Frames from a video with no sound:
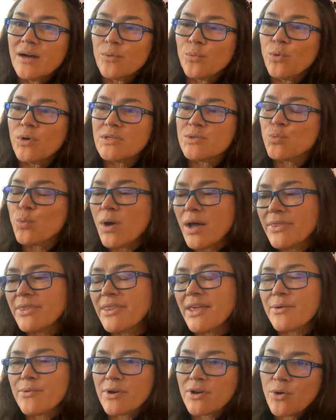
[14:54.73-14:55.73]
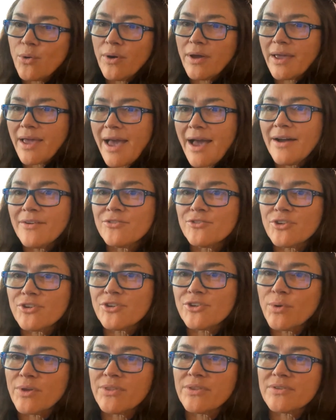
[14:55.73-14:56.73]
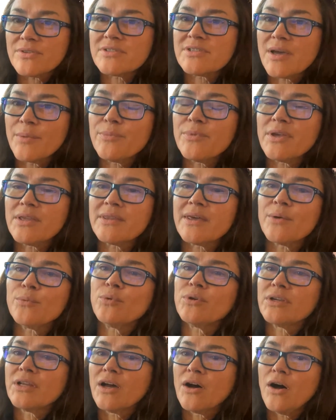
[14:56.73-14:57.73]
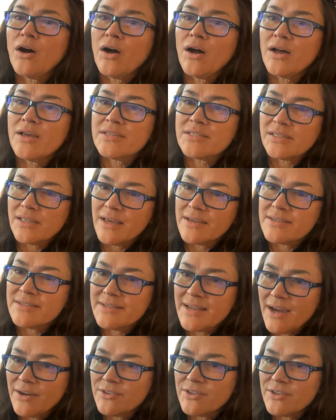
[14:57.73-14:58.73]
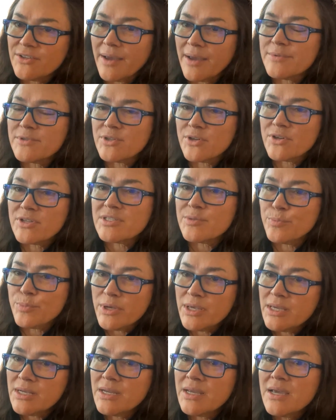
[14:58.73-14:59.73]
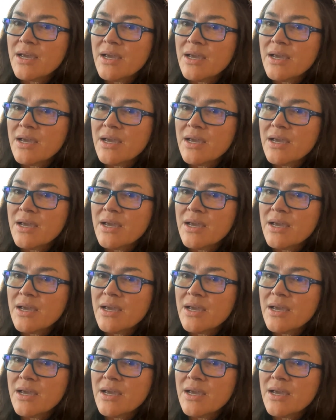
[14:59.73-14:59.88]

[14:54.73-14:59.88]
was what they were going after with something that would cause less downtime. So it's been